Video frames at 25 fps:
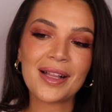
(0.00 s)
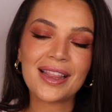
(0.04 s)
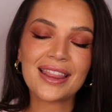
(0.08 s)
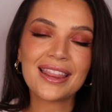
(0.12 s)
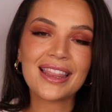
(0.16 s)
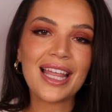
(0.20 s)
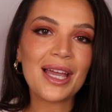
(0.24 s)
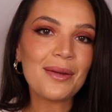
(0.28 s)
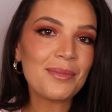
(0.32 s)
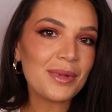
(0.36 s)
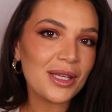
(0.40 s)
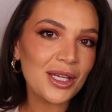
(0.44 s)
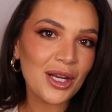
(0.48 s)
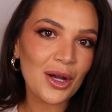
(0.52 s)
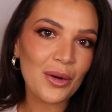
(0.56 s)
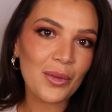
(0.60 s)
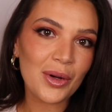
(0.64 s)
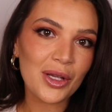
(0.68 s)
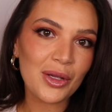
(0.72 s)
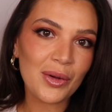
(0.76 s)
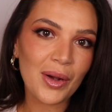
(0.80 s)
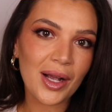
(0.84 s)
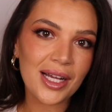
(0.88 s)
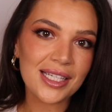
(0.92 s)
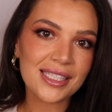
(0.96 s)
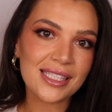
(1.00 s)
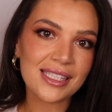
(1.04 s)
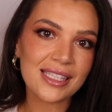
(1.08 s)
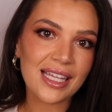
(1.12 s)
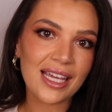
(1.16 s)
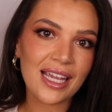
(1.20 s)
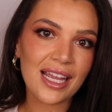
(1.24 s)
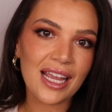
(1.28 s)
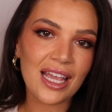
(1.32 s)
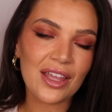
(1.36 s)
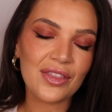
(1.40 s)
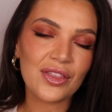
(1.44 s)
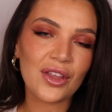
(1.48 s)
Let me know what you guys
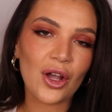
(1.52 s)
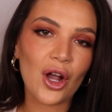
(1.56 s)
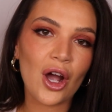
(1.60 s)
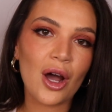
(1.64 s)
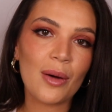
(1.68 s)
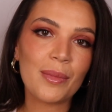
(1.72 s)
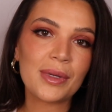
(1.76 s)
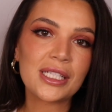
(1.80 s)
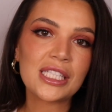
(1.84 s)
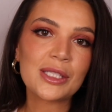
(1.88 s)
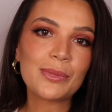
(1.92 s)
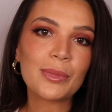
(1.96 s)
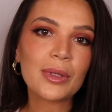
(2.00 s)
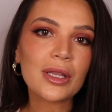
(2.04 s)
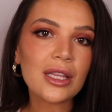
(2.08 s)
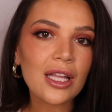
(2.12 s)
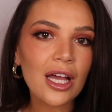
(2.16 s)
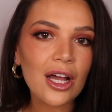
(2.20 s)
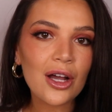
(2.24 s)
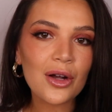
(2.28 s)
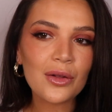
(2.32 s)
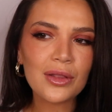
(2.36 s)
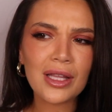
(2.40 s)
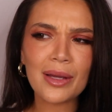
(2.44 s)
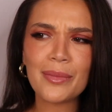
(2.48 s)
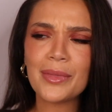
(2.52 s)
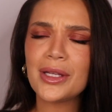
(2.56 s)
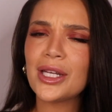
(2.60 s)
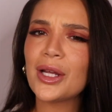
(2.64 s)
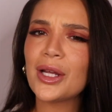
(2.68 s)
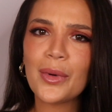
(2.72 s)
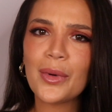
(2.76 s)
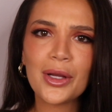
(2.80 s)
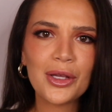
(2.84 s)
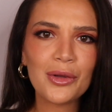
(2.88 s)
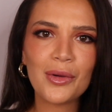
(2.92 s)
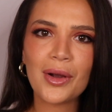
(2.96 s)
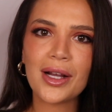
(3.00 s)
think in the comments below. Let
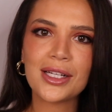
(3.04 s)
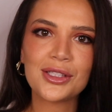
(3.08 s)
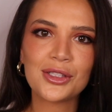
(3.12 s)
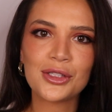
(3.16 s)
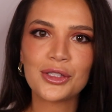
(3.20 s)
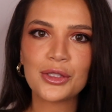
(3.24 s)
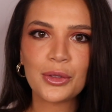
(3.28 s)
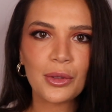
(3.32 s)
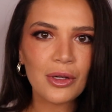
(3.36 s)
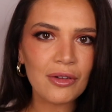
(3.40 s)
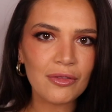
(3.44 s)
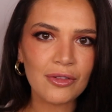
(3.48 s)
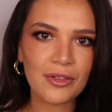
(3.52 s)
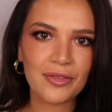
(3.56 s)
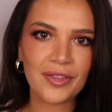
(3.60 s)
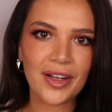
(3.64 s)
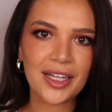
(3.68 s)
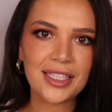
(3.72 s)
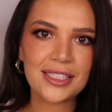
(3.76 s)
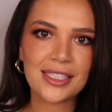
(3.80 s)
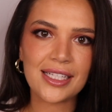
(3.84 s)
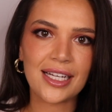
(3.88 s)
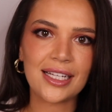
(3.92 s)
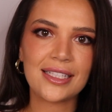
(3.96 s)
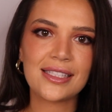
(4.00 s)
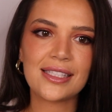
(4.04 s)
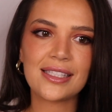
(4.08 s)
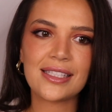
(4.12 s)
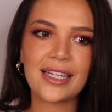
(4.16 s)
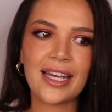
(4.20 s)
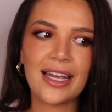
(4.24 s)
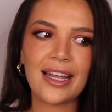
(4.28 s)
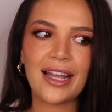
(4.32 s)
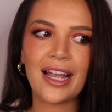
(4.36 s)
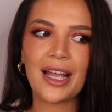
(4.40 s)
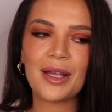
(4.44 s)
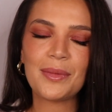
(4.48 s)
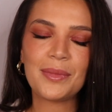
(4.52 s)
what you guys are doing for Valentine's
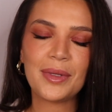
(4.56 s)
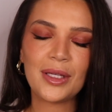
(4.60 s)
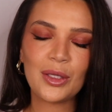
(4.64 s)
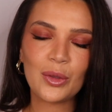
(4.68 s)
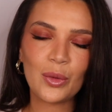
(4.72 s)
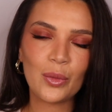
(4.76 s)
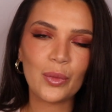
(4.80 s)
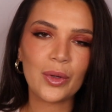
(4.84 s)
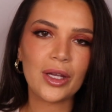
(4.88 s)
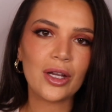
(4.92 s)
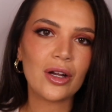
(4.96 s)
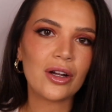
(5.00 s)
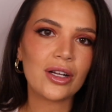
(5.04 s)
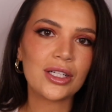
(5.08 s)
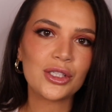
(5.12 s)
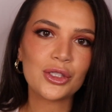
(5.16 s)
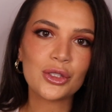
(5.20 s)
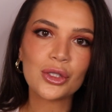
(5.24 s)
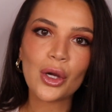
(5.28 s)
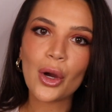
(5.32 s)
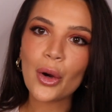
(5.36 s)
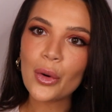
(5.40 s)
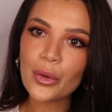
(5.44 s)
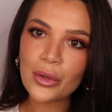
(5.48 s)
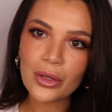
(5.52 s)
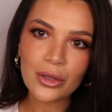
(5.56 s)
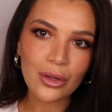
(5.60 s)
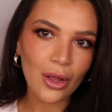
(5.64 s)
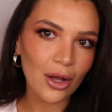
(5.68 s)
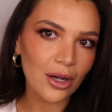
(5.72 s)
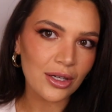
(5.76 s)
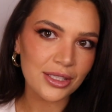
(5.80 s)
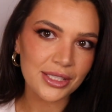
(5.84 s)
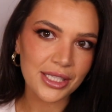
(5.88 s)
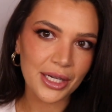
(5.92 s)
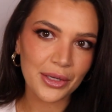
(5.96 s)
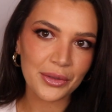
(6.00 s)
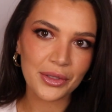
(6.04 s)
Day. I mean, we are in total
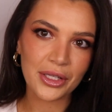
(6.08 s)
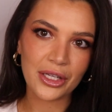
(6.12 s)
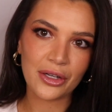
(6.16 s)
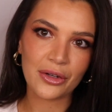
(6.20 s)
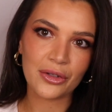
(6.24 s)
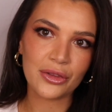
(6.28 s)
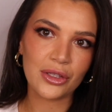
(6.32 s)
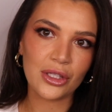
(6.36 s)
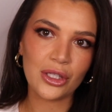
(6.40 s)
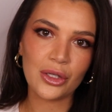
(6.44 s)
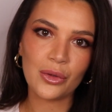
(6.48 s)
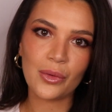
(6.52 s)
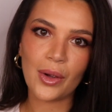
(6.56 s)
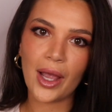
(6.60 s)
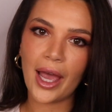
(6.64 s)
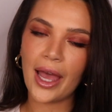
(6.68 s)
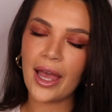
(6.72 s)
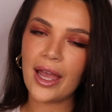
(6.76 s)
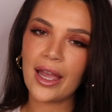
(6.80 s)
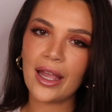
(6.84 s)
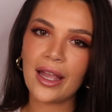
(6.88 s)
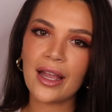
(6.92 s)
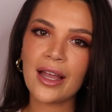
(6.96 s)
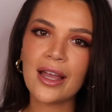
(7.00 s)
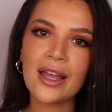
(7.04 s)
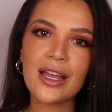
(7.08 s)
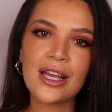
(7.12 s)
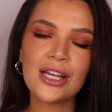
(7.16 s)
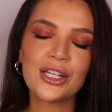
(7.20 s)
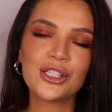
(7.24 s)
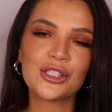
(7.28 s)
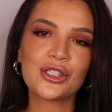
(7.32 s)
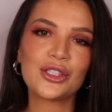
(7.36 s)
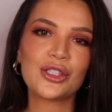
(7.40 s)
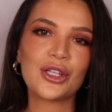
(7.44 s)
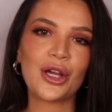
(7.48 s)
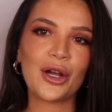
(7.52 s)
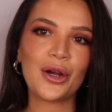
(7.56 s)
lockdown here in the UK,
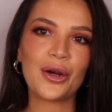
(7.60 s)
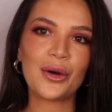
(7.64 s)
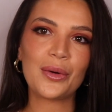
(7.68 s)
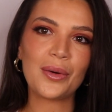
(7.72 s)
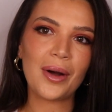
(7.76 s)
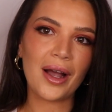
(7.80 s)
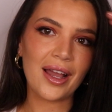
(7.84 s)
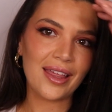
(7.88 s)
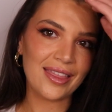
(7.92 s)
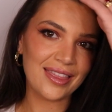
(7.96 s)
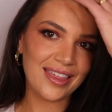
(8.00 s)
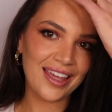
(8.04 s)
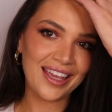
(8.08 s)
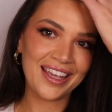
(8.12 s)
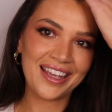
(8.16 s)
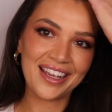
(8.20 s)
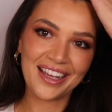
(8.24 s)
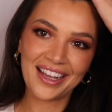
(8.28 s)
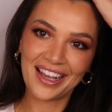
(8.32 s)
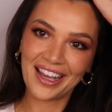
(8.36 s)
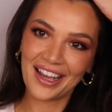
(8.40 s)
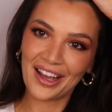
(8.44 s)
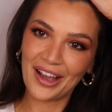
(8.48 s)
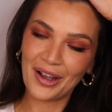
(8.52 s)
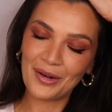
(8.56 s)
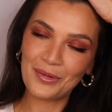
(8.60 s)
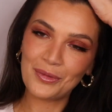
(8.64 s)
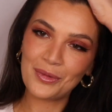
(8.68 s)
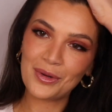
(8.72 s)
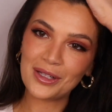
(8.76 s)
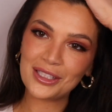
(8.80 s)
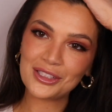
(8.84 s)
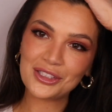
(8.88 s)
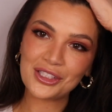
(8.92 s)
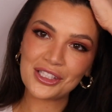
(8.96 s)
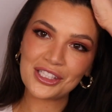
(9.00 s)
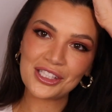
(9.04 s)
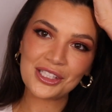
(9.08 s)
so I think
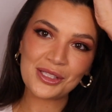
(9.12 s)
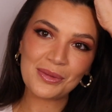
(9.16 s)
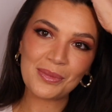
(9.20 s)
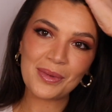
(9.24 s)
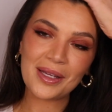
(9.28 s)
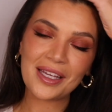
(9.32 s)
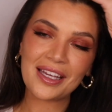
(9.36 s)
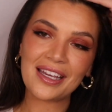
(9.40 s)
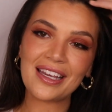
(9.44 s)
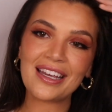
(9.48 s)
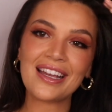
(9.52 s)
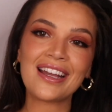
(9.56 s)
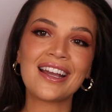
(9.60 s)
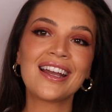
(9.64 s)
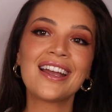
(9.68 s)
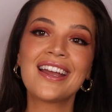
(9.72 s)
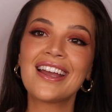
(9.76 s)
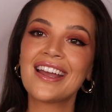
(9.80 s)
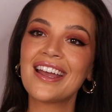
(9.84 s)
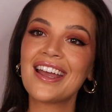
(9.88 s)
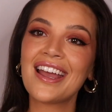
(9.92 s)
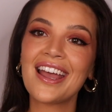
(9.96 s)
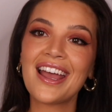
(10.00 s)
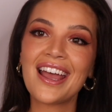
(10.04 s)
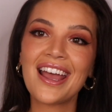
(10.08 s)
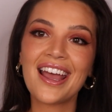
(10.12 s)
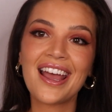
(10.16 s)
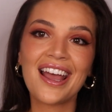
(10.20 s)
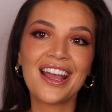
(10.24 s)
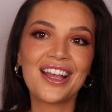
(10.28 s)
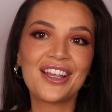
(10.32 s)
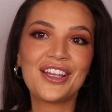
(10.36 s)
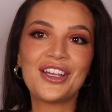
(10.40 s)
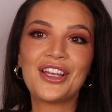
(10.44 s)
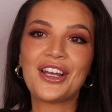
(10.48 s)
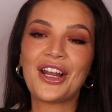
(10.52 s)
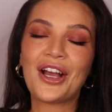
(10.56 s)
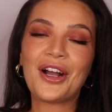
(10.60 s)
we'll just be,
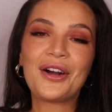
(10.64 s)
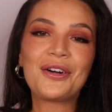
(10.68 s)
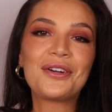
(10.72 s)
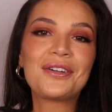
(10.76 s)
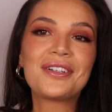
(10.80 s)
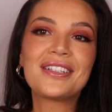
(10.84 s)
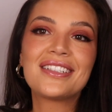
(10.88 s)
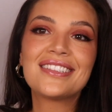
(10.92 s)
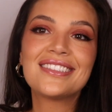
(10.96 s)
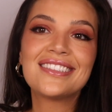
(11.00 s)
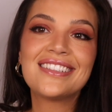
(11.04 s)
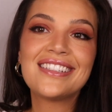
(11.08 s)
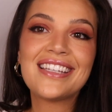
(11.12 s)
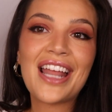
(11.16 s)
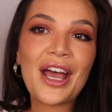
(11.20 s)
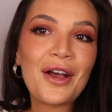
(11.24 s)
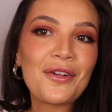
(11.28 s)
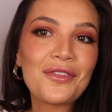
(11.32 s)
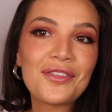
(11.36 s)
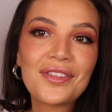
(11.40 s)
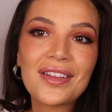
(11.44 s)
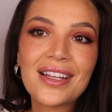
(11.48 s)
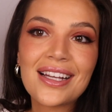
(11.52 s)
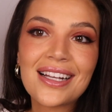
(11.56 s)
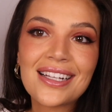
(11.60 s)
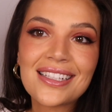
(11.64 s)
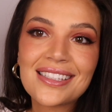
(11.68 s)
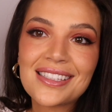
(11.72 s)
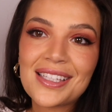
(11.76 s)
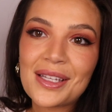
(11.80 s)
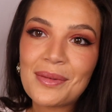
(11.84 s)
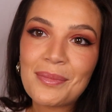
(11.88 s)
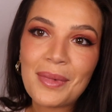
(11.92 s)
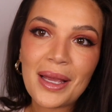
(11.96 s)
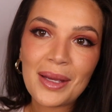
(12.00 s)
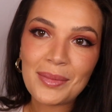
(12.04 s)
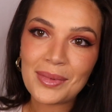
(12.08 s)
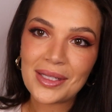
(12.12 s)
you know, Netflix
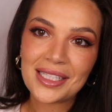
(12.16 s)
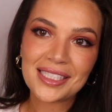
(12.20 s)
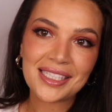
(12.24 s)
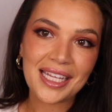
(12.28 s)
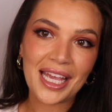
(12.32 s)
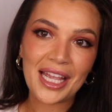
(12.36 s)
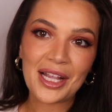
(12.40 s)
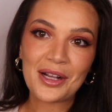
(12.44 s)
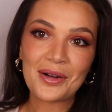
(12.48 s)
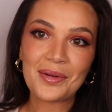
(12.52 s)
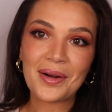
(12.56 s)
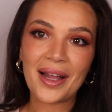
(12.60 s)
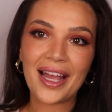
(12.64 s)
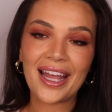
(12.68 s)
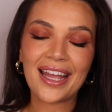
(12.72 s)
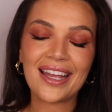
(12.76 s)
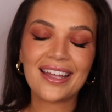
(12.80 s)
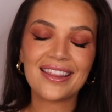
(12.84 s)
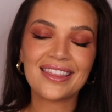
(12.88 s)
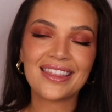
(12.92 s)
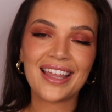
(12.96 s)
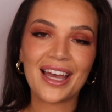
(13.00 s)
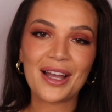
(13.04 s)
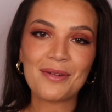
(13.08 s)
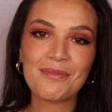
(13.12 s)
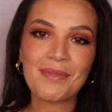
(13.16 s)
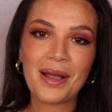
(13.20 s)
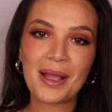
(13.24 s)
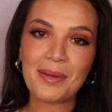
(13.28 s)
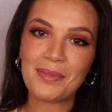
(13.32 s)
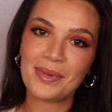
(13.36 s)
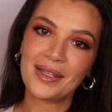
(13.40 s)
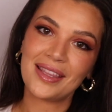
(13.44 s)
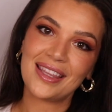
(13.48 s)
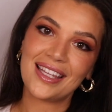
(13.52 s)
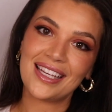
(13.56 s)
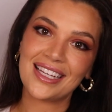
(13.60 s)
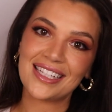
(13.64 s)
and maybe a takeaway. That might
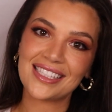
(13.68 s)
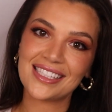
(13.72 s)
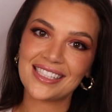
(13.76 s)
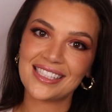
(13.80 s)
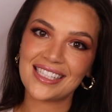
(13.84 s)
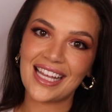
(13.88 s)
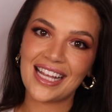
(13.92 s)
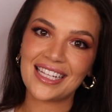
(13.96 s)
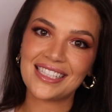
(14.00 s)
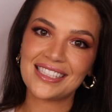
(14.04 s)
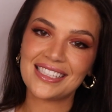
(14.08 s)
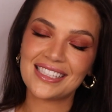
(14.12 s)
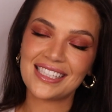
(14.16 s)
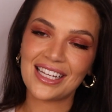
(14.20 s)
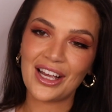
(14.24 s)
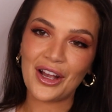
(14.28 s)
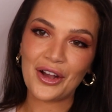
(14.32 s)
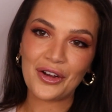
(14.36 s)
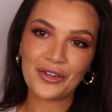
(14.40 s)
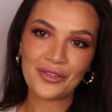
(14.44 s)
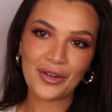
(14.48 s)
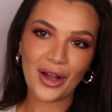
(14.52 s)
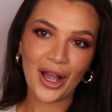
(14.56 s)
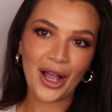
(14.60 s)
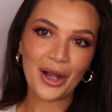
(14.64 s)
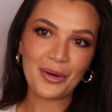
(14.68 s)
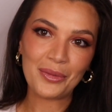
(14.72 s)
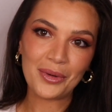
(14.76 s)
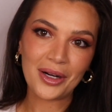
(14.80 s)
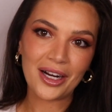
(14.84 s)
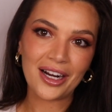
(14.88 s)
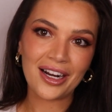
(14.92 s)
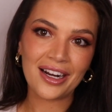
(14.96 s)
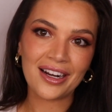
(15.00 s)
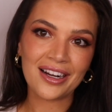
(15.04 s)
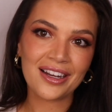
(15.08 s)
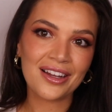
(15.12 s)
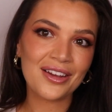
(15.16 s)
be the extent of
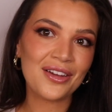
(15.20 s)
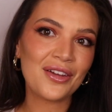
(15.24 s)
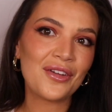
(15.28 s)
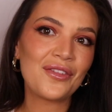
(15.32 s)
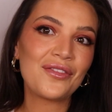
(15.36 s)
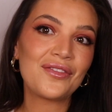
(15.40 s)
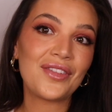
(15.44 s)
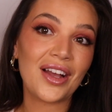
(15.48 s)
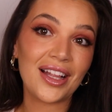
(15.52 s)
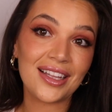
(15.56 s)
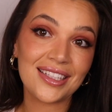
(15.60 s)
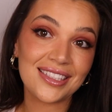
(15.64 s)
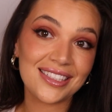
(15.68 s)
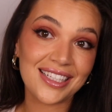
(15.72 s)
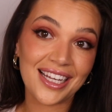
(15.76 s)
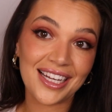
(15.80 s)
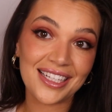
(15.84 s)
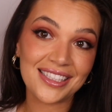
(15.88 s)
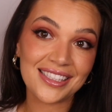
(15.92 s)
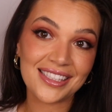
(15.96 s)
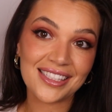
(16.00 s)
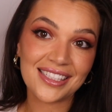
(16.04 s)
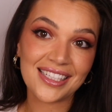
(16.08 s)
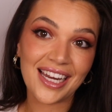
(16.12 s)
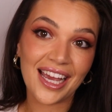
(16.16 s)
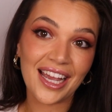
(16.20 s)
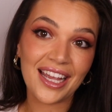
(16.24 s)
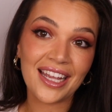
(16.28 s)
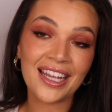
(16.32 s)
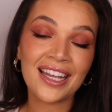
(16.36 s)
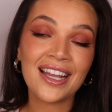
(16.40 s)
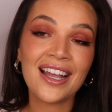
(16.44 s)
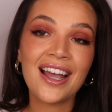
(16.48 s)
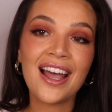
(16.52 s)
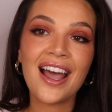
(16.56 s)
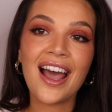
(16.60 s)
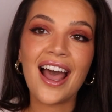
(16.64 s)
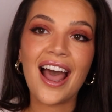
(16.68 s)
our Valentine's Day.